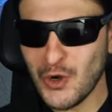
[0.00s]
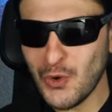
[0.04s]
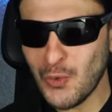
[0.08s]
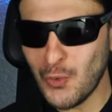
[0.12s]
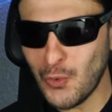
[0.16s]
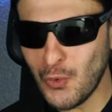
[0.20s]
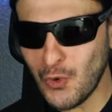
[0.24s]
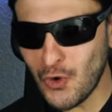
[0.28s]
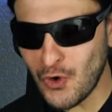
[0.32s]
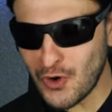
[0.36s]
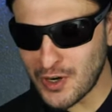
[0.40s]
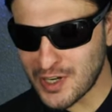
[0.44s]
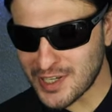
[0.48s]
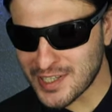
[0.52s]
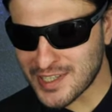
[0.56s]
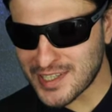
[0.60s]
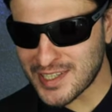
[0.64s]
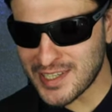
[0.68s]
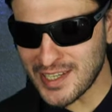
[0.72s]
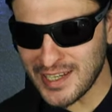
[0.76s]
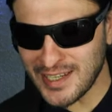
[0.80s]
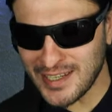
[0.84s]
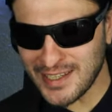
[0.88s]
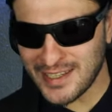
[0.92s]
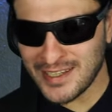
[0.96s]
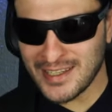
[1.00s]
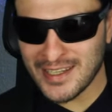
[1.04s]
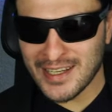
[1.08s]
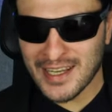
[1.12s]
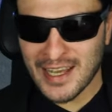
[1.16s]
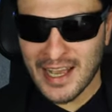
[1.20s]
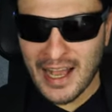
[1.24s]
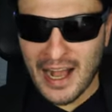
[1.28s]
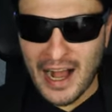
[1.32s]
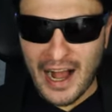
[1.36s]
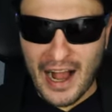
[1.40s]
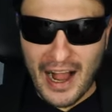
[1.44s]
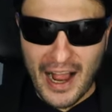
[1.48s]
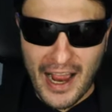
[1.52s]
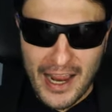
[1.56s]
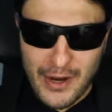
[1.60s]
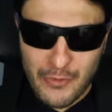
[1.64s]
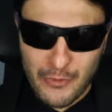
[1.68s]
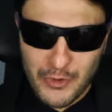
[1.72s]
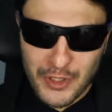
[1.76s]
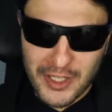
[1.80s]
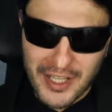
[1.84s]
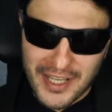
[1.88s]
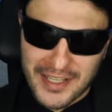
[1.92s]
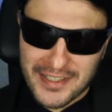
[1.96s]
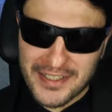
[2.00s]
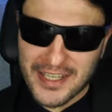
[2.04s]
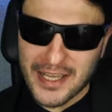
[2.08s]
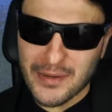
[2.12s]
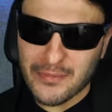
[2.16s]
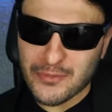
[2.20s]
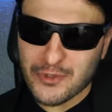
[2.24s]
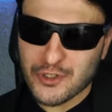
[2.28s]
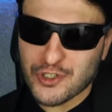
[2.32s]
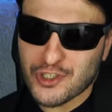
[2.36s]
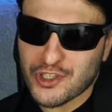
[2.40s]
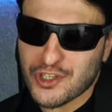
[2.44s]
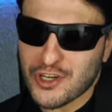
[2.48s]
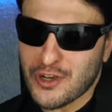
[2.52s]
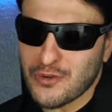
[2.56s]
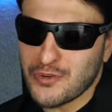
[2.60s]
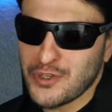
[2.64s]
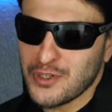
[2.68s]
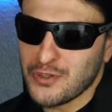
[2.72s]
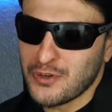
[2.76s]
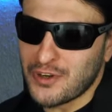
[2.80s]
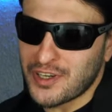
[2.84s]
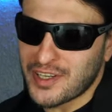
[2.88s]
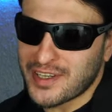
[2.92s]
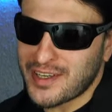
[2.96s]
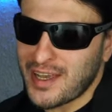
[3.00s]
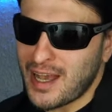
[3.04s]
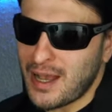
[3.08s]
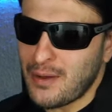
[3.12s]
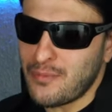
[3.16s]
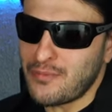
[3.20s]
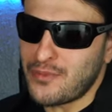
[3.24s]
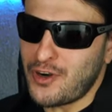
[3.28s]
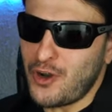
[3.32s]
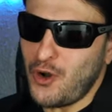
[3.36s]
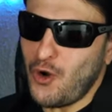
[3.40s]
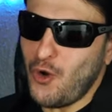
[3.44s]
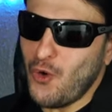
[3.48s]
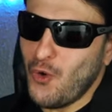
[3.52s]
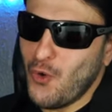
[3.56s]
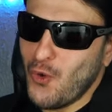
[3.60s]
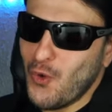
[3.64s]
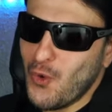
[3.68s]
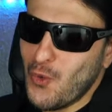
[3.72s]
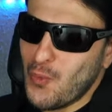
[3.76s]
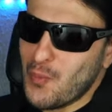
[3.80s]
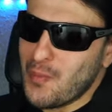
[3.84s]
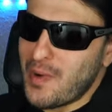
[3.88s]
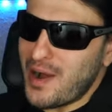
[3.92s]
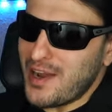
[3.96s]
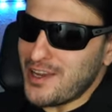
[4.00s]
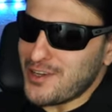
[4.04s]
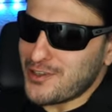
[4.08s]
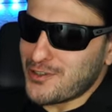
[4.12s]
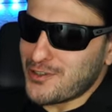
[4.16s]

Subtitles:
walks in. I will attempt to show you on camera. Oh my